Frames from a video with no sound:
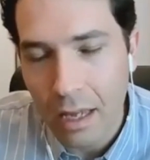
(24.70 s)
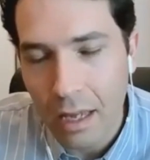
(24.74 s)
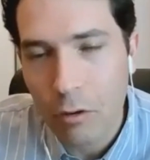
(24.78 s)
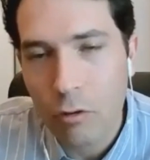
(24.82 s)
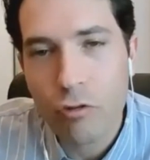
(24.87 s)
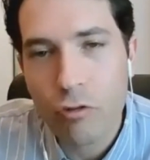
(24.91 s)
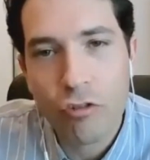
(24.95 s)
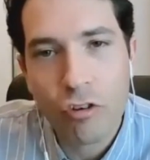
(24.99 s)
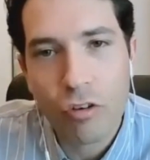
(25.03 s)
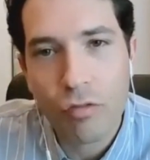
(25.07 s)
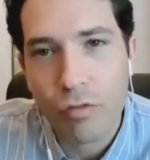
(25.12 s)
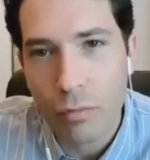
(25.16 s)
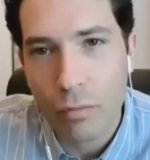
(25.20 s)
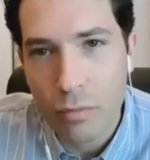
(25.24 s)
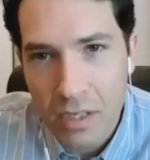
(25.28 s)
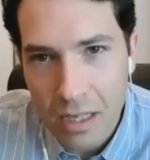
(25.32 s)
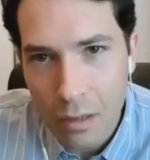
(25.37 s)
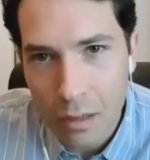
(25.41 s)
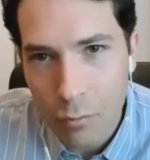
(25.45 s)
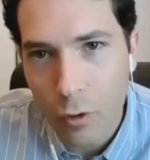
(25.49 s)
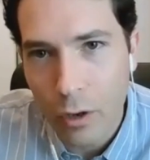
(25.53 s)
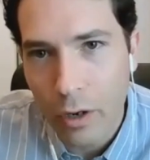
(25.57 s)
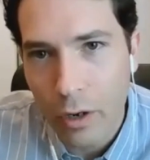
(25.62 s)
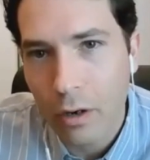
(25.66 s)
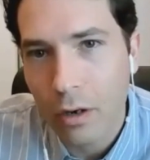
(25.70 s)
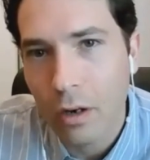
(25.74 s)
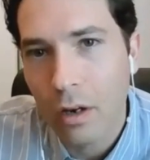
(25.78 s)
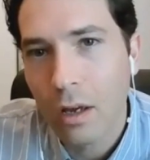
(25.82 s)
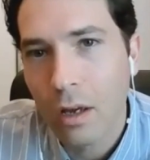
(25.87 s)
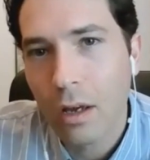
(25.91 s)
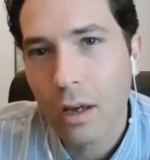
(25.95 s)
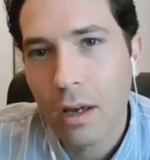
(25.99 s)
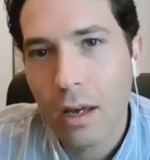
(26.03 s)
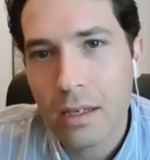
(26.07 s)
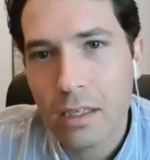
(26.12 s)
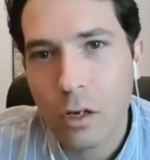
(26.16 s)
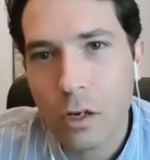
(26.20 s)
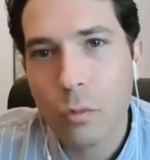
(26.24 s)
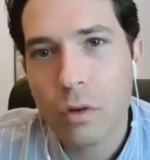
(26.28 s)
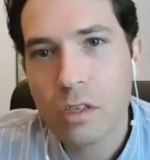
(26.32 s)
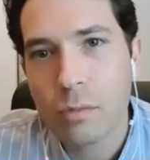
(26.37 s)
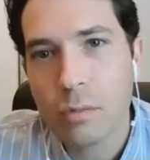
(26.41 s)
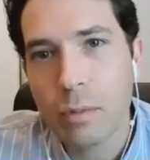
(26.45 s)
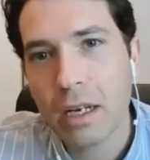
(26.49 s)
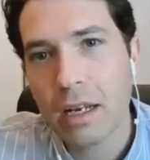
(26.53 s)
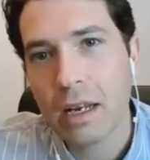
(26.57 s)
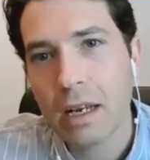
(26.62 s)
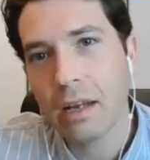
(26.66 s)
energy from somewhere has
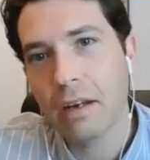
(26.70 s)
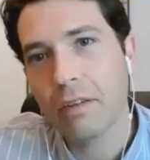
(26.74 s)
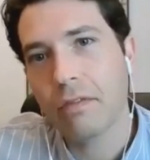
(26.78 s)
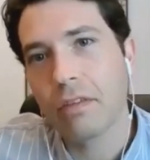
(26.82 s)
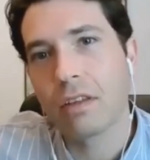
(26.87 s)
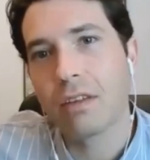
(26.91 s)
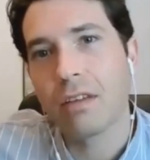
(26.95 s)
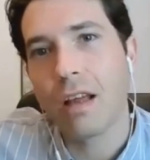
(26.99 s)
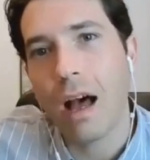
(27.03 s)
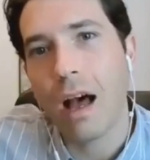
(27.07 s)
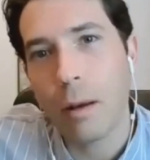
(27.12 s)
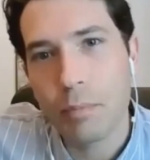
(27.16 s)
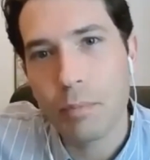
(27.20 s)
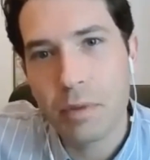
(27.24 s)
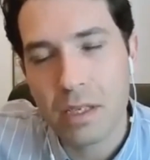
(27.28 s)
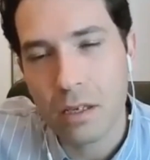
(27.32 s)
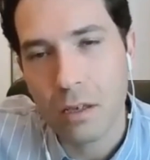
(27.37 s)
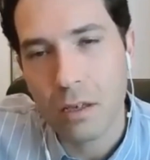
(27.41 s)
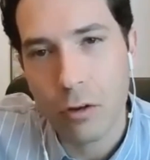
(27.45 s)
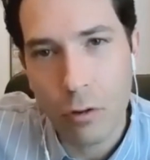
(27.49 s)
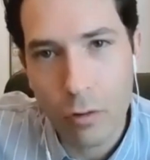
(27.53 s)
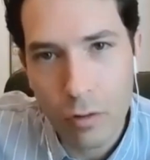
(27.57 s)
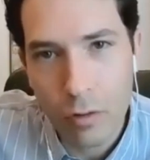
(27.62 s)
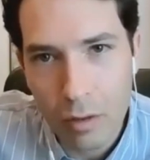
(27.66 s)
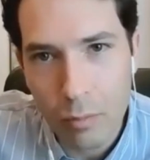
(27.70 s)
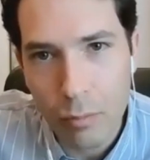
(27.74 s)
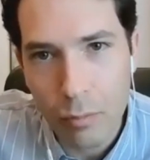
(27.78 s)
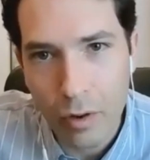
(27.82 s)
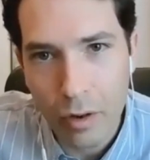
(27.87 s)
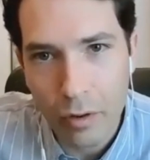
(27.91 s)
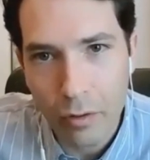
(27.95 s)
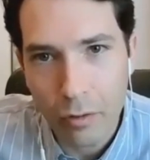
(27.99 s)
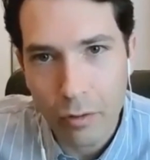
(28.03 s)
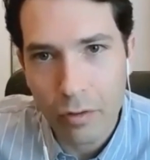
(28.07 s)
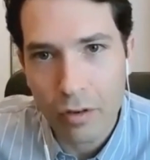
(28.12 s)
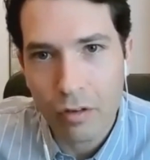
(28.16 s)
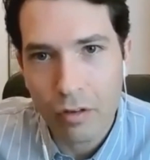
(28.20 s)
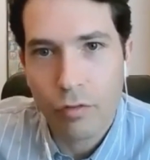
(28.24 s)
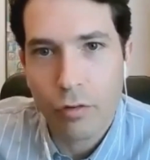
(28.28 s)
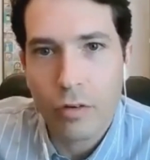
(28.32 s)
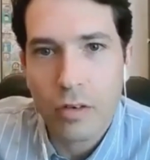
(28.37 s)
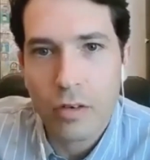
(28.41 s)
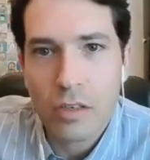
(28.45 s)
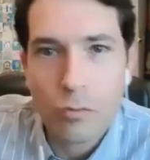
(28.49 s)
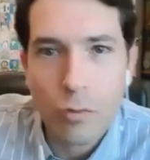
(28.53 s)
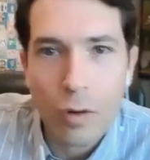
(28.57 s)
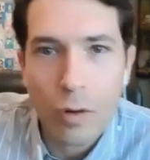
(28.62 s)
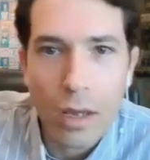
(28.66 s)
always been kind of a top security priority for
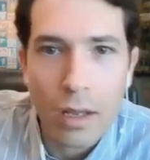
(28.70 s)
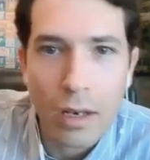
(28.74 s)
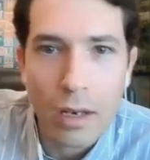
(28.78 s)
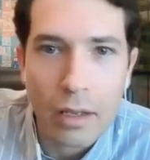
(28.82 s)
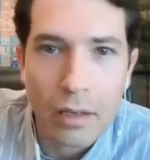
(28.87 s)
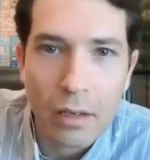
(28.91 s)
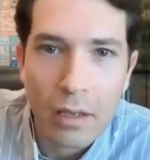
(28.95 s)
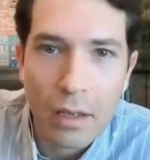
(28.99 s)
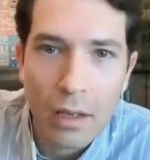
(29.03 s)
Israel.